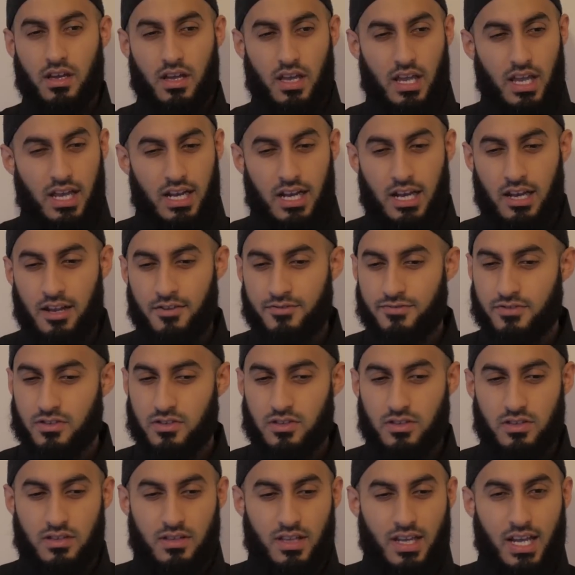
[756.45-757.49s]
he lifts
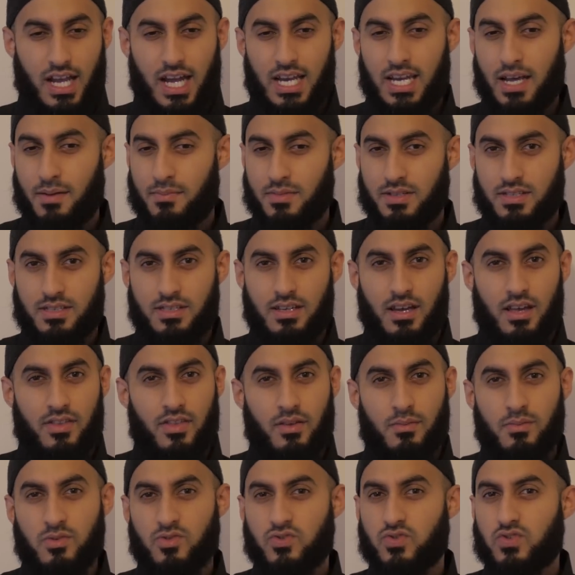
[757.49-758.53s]
the calamity and the
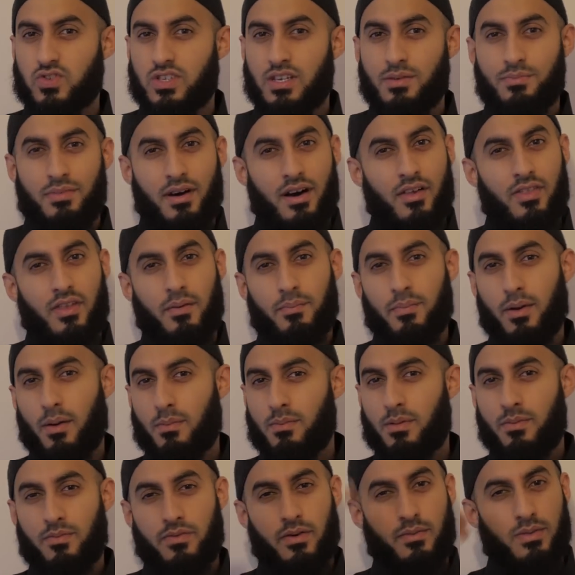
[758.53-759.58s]
musibah and the
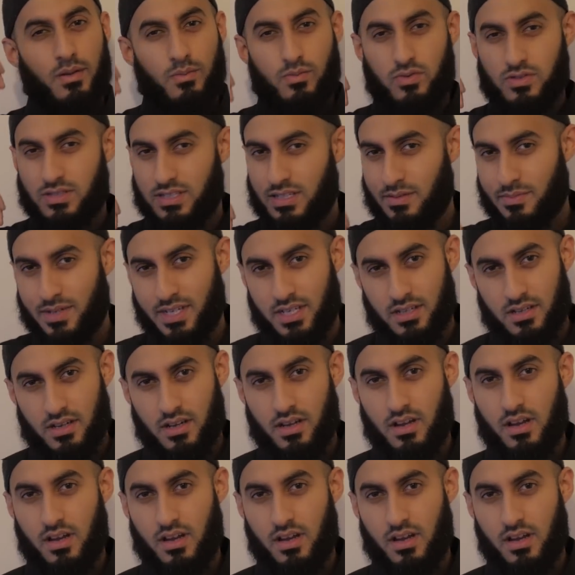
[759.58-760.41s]
problem from the Muslimin.